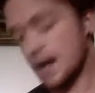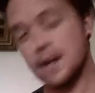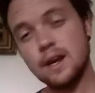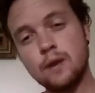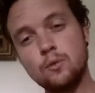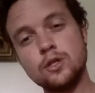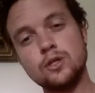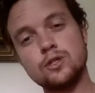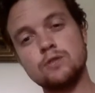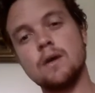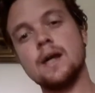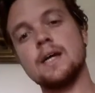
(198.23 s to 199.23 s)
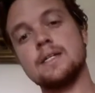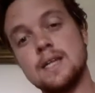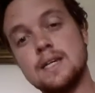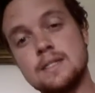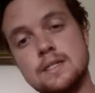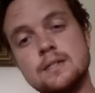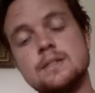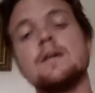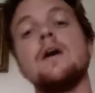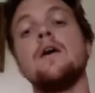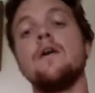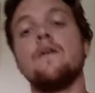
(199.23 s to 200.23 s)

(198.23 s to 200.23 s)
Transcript: And I want you to write a sentence